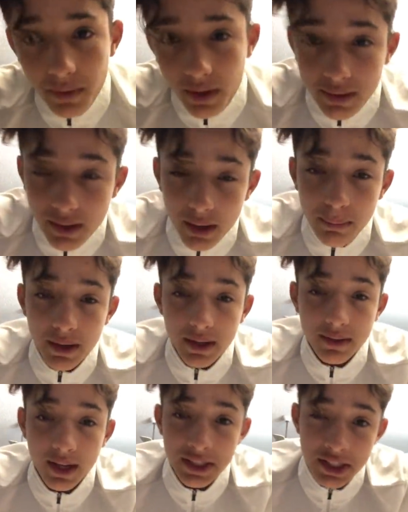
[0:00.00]
That's how you make a
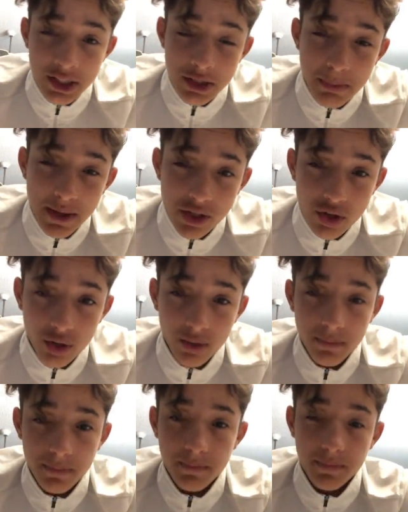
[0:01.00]
Tyson special.
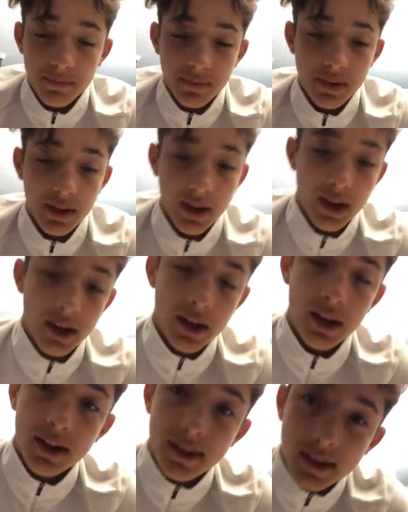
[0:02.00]

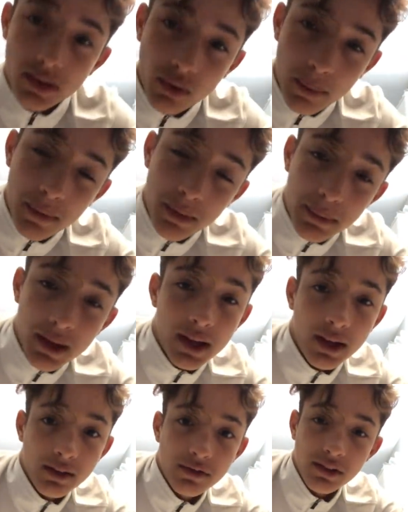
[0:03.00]
That's what I'm going to be
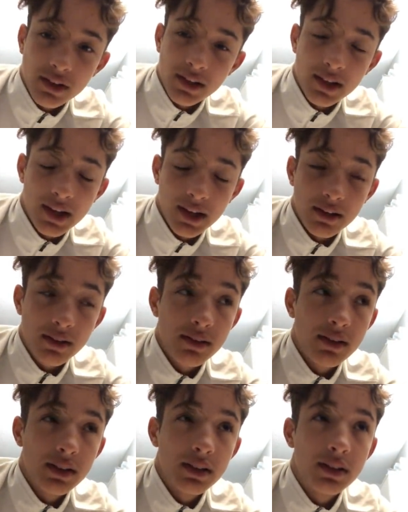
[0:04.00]
eating for the next
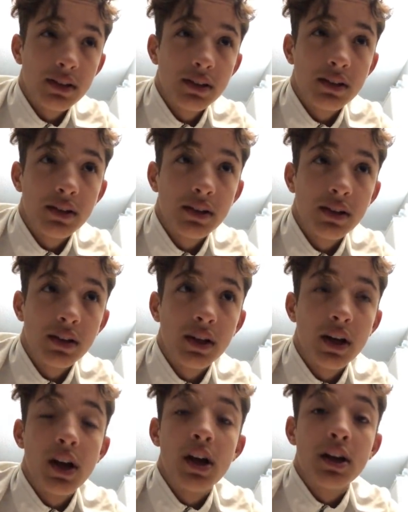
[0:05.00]

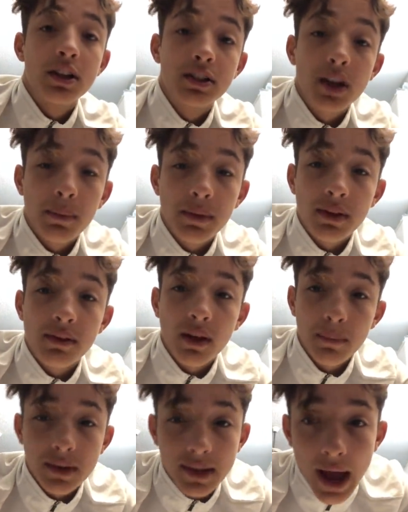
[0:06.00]
something something